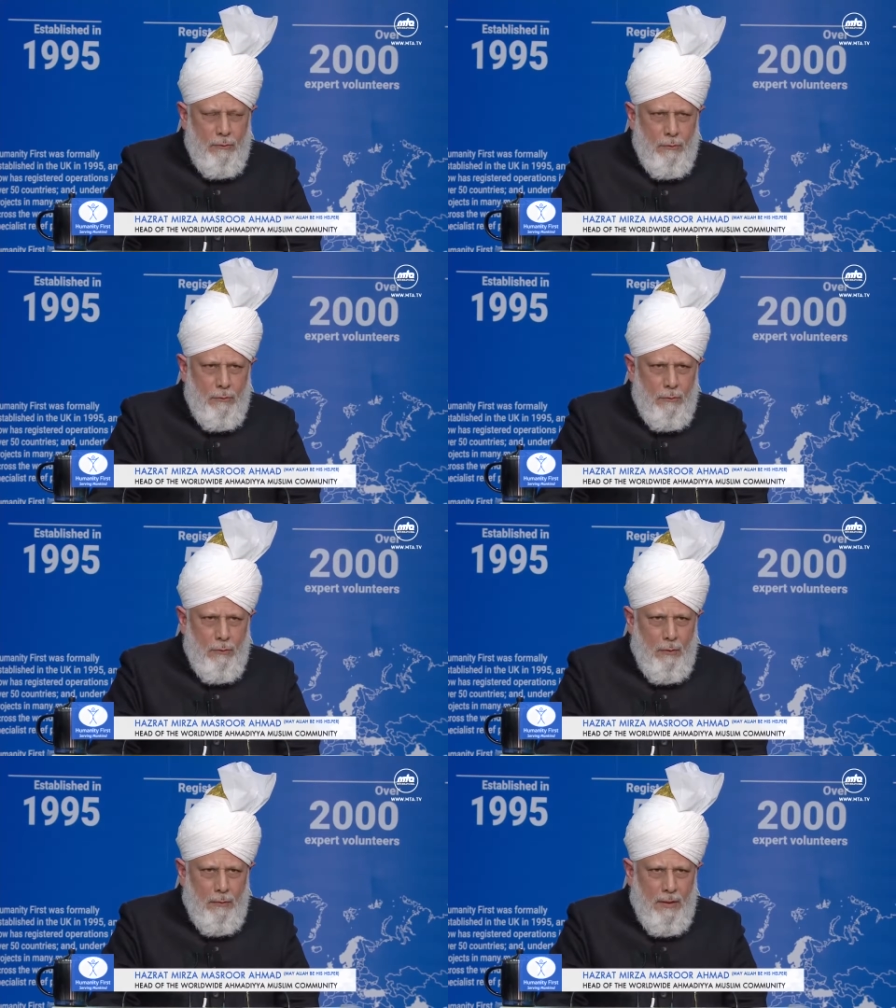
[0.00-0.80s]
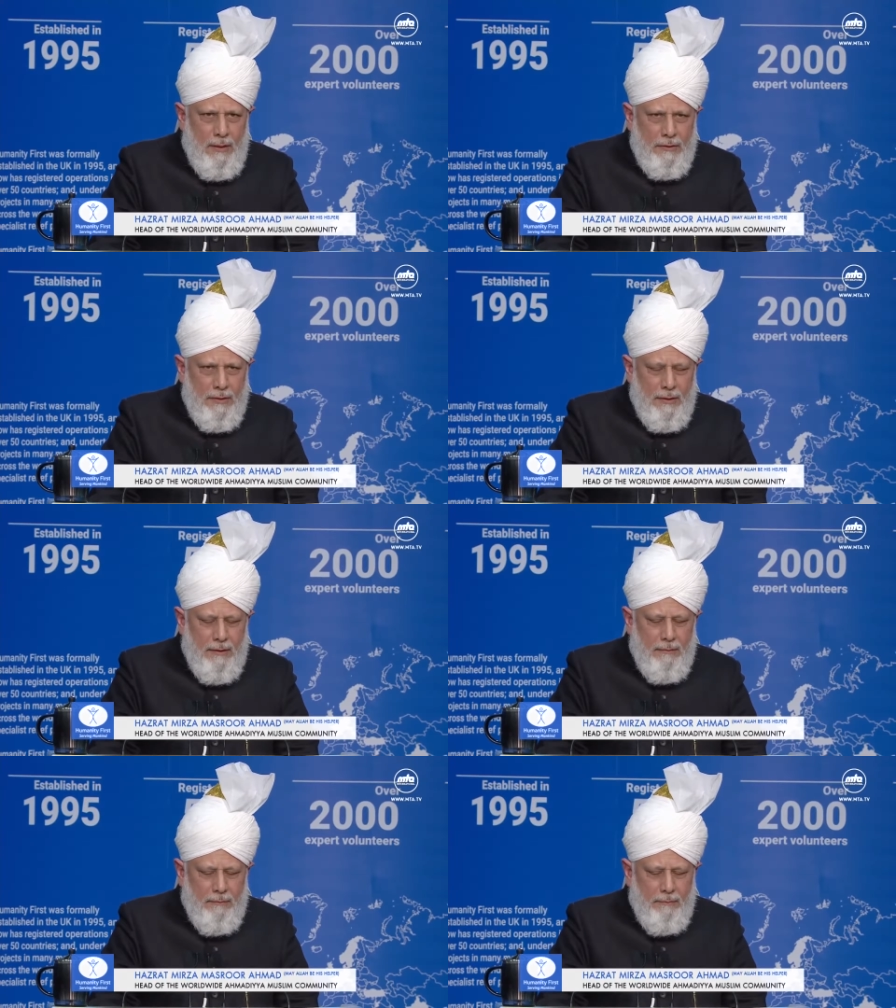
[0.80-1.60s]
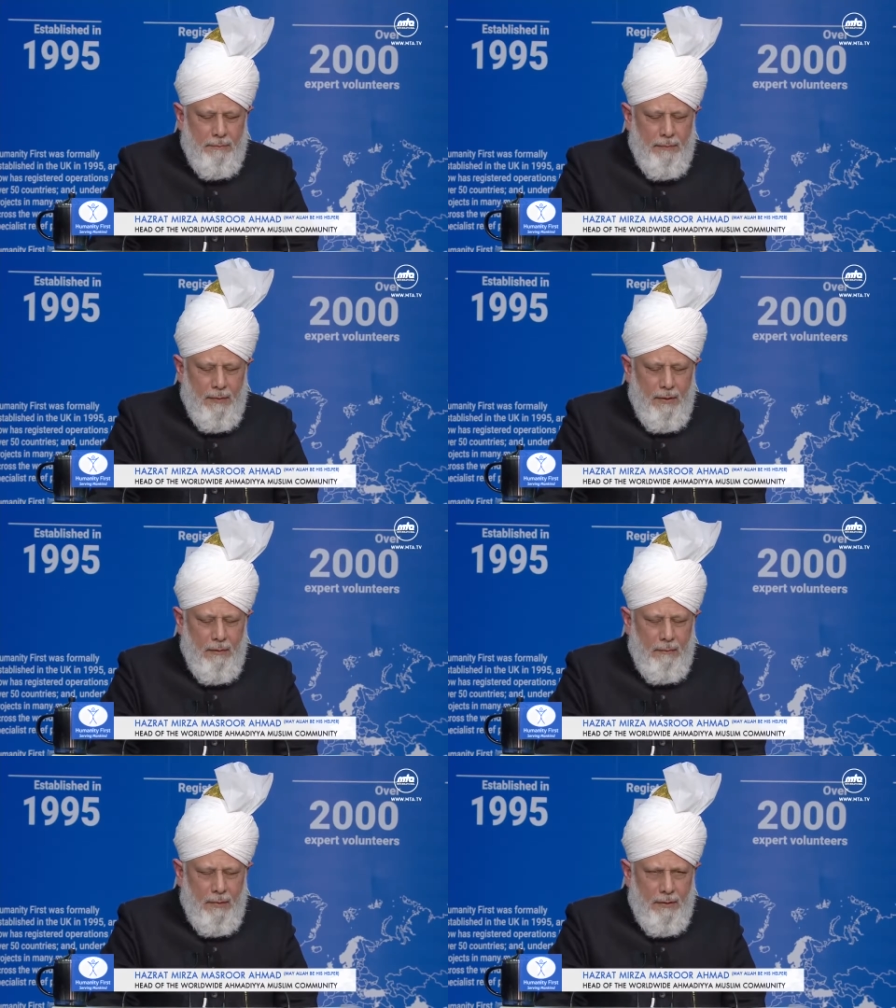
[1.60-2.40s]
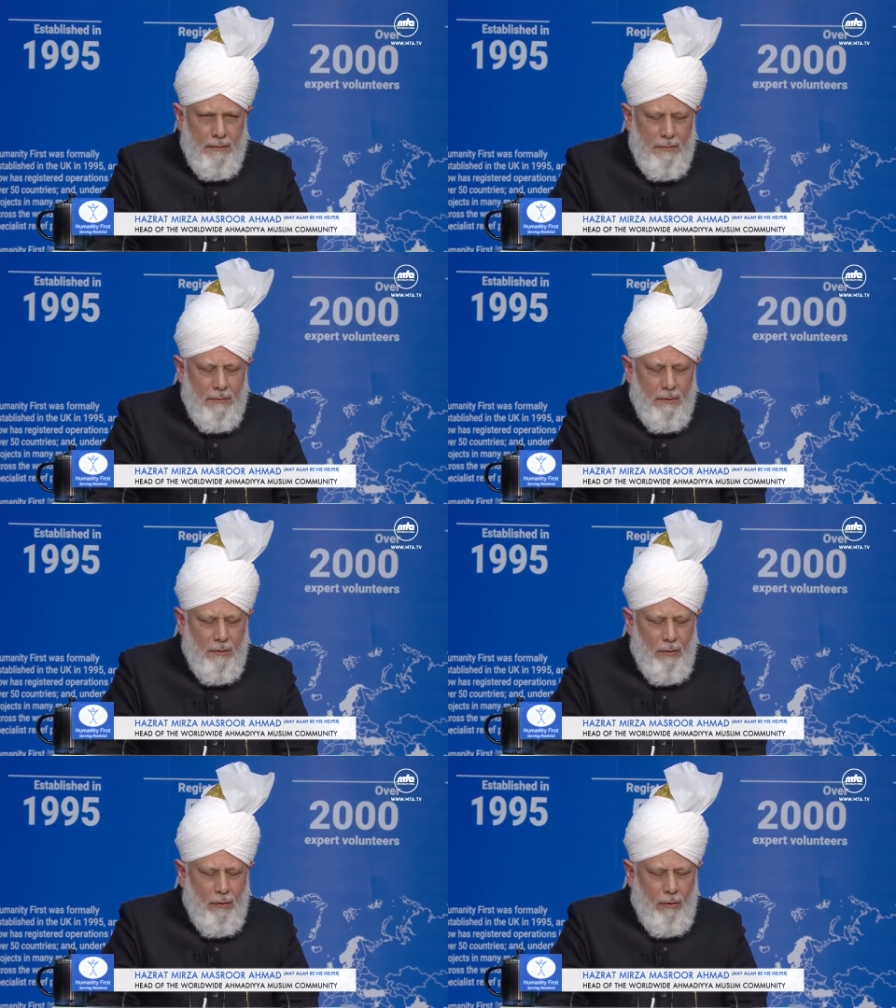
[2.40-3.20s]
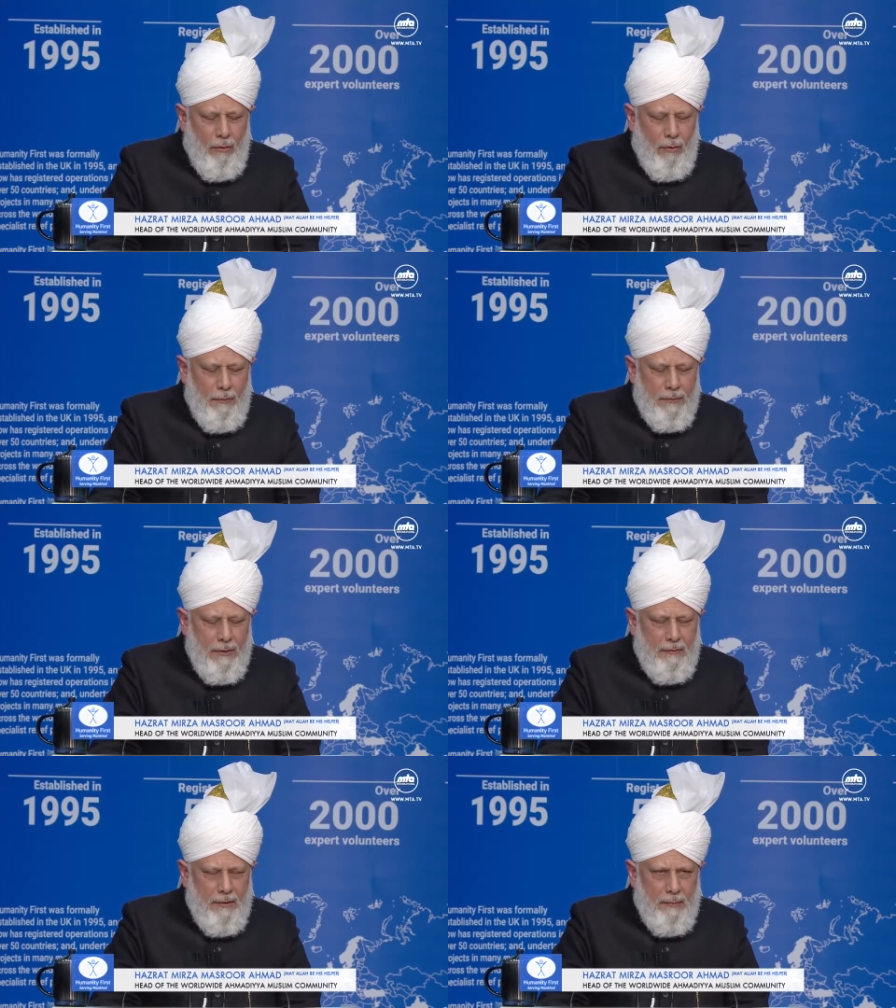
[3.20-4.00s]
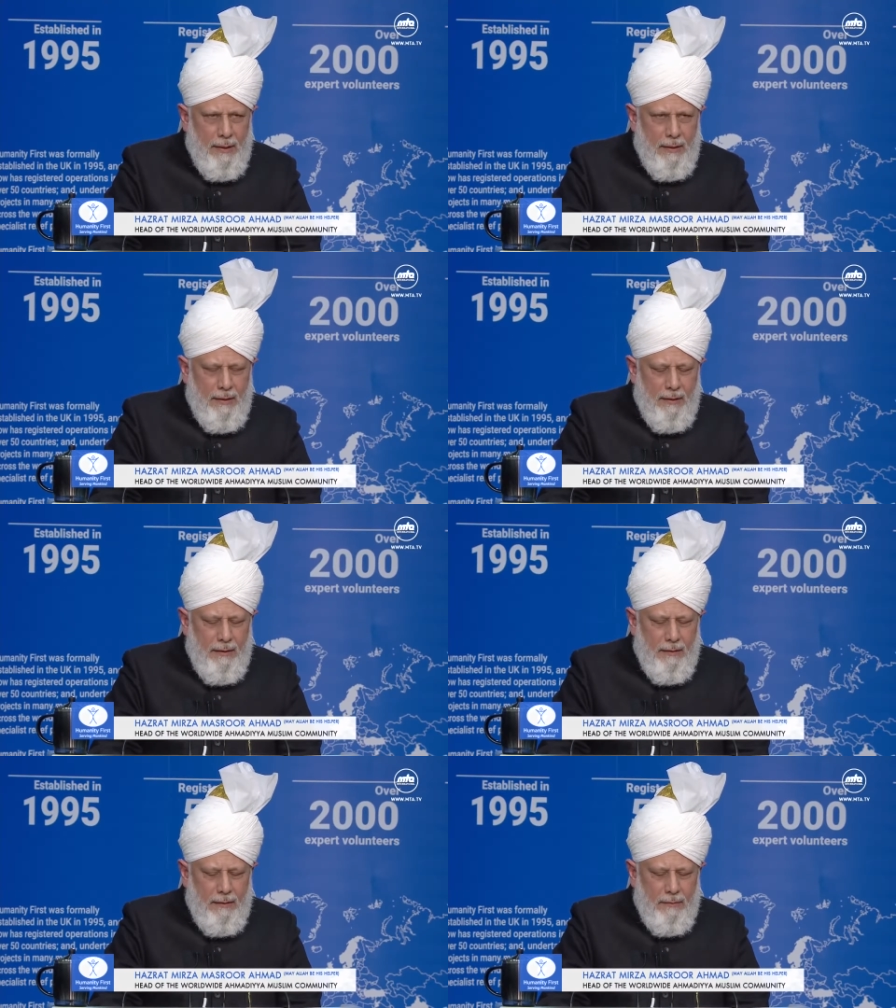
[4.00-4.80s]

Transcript: two overarching means of serving mankind.